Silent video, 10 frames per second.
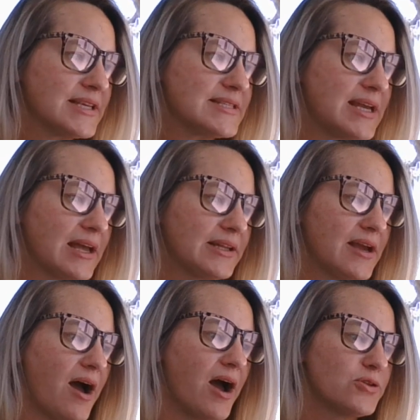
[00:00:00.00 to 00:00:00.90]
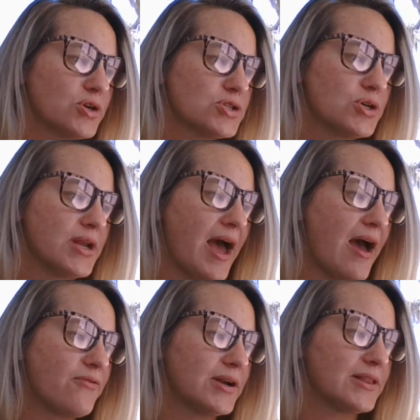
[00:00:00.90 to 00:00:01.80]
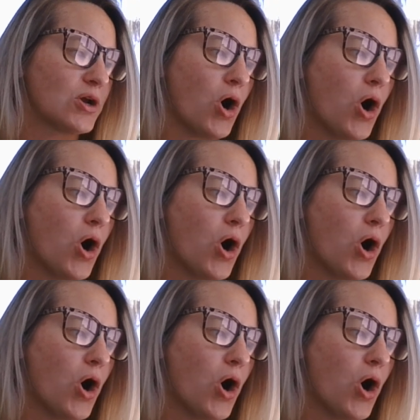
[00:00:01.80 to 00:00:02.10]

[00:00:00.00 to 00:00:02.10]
Stanley understood everything